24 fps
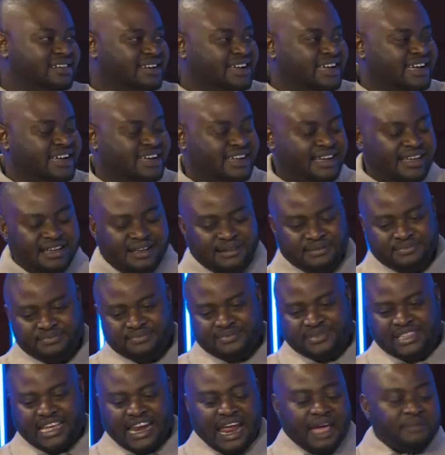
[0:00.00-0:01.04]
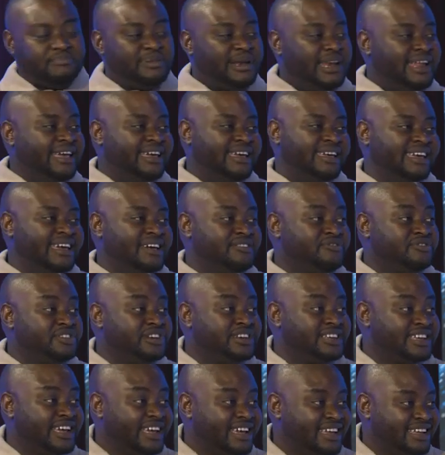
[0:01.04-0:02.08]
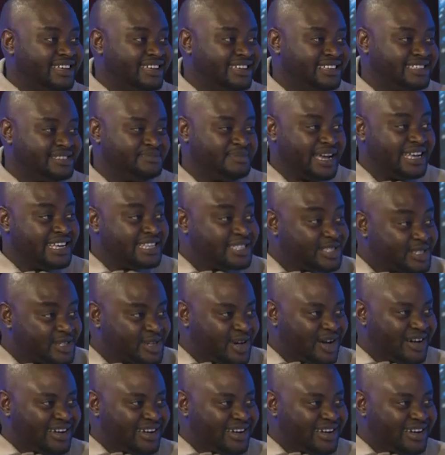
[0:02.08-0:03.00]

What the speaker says: that I play every day, it's my hit song.